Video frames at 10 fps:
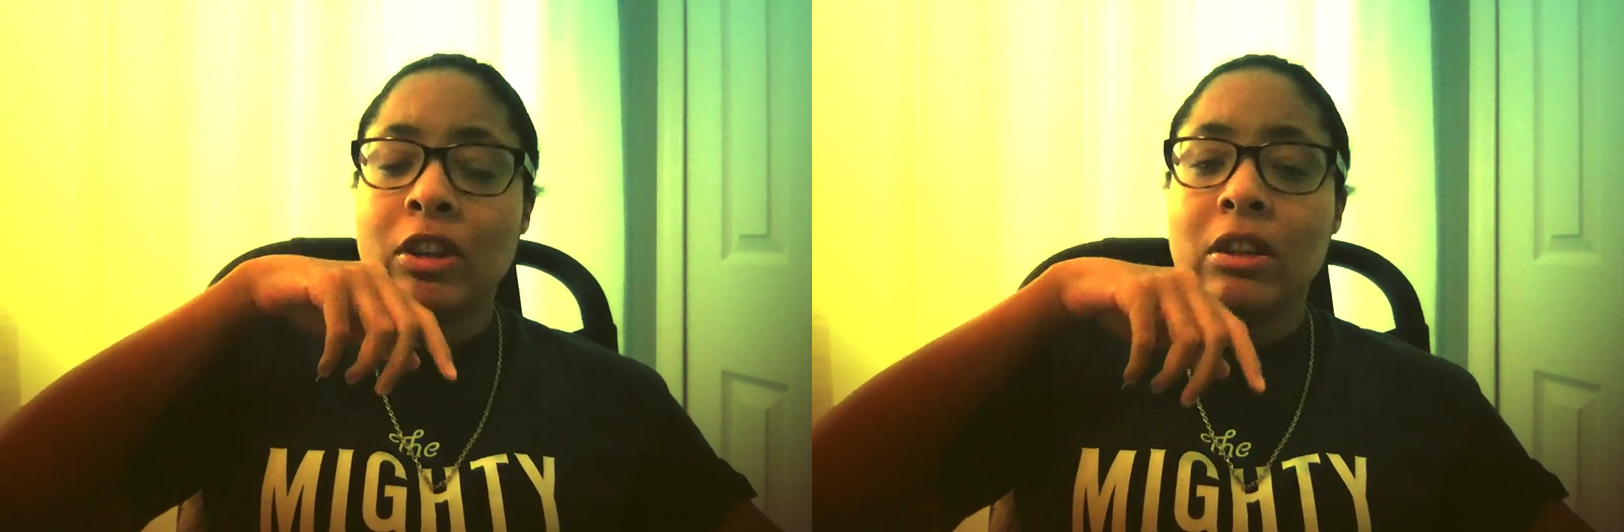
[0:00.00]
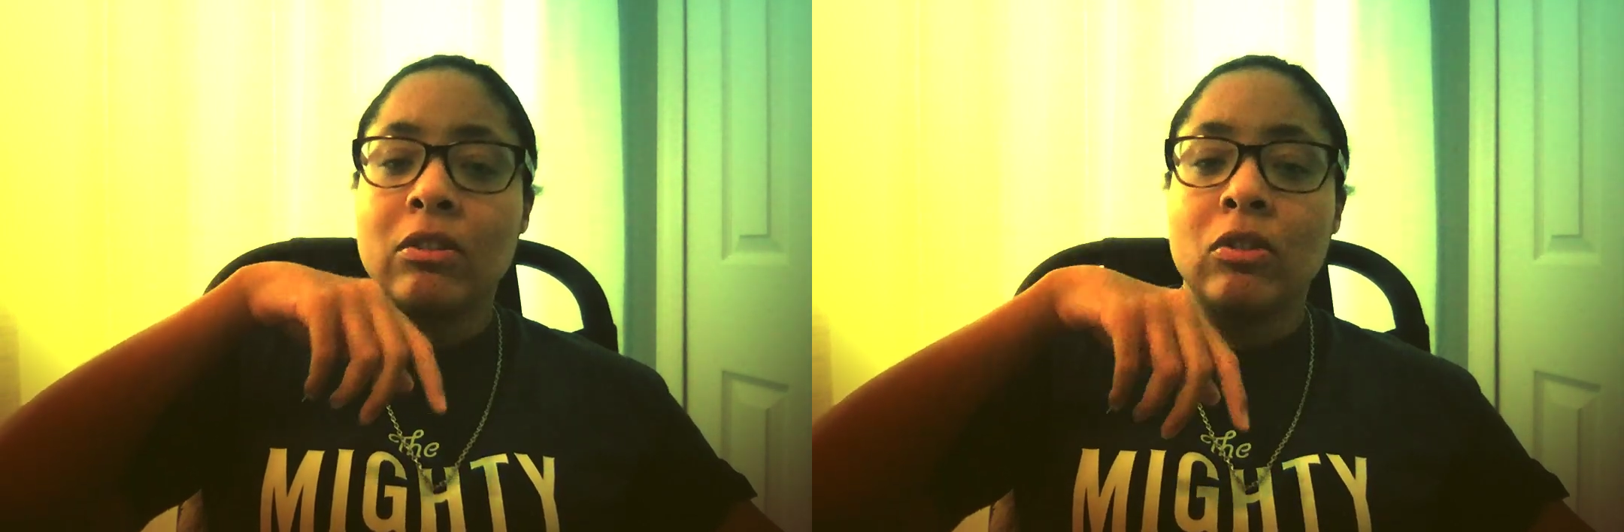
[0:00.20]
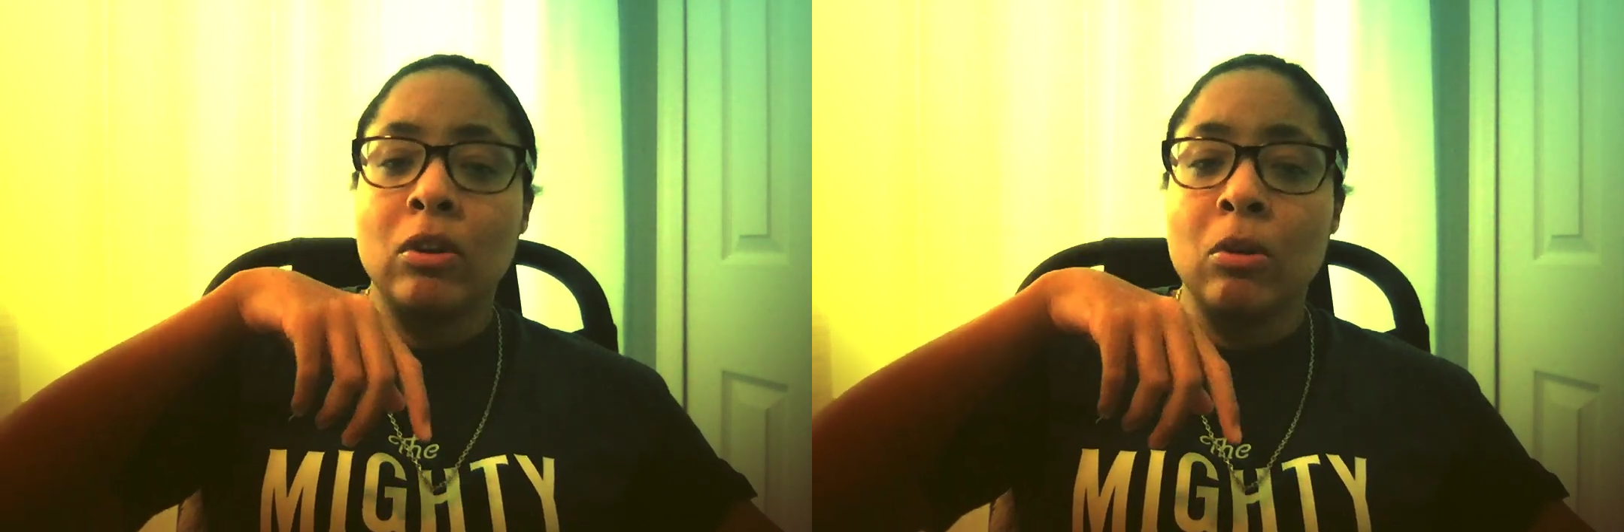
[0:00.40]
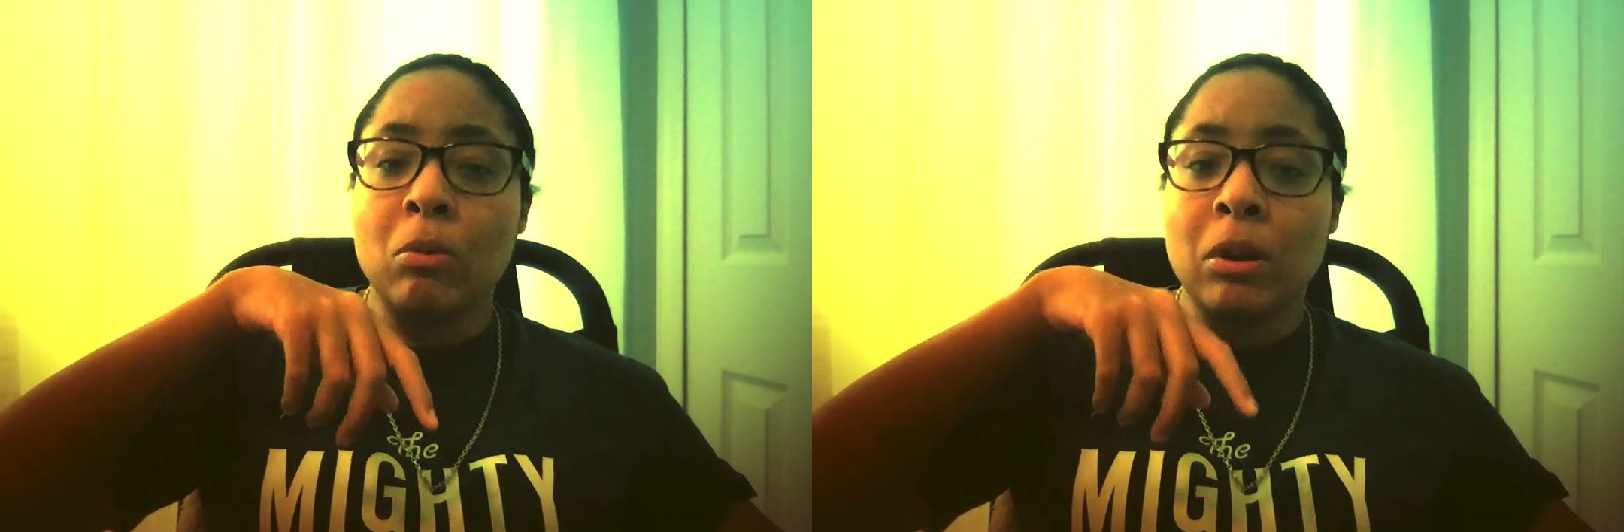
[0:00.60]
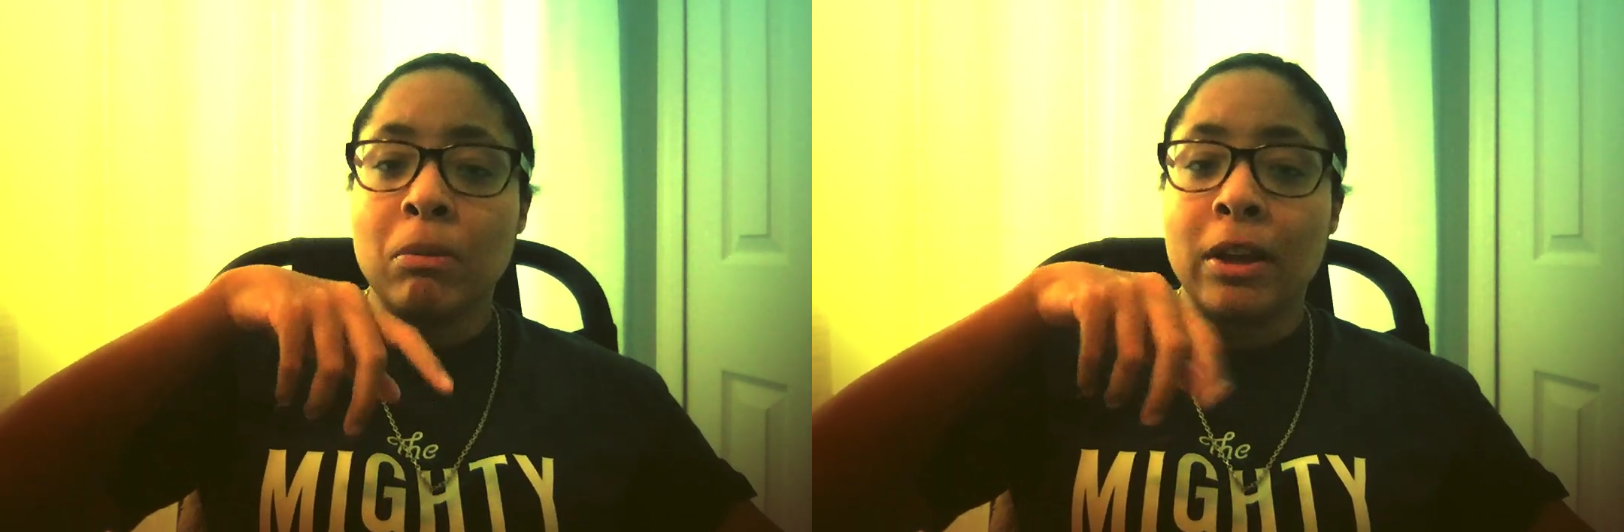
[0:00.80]
it to
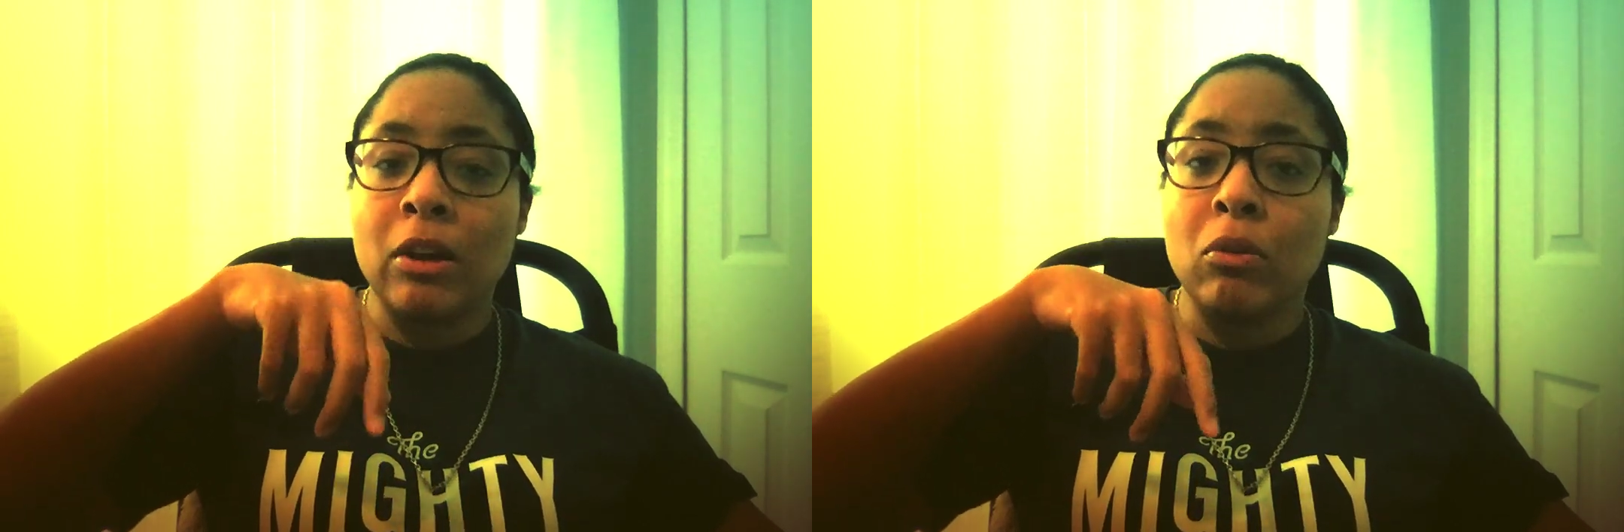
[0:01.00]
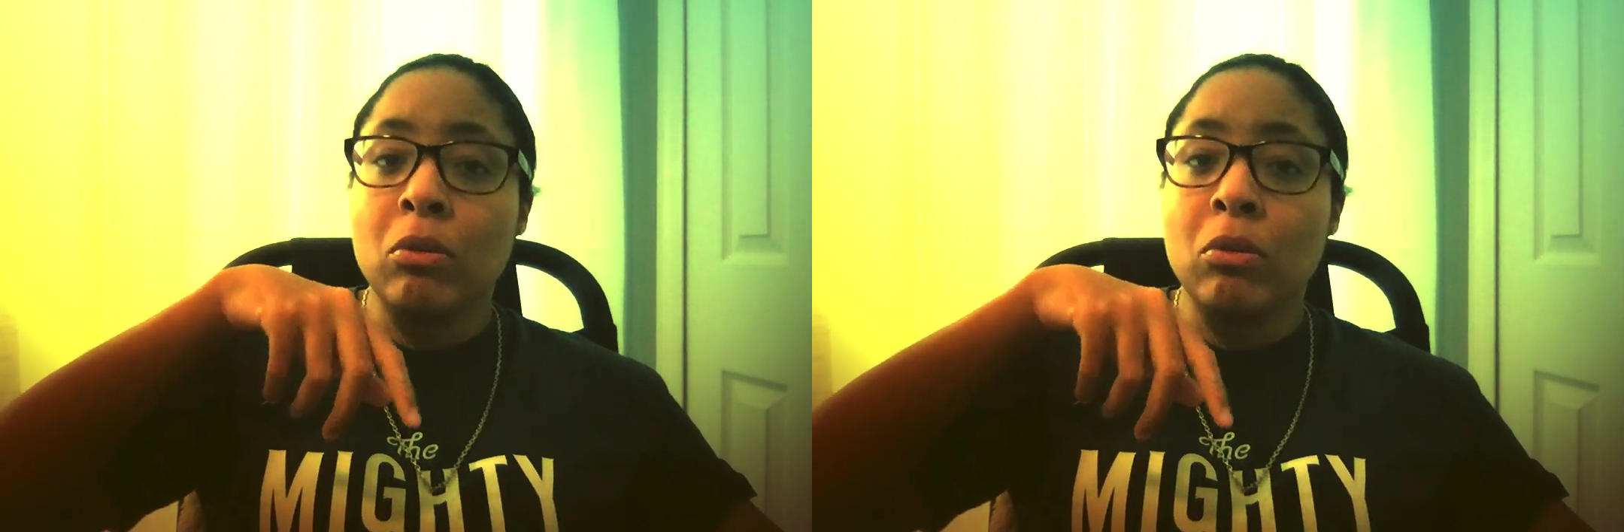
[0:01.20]
one of my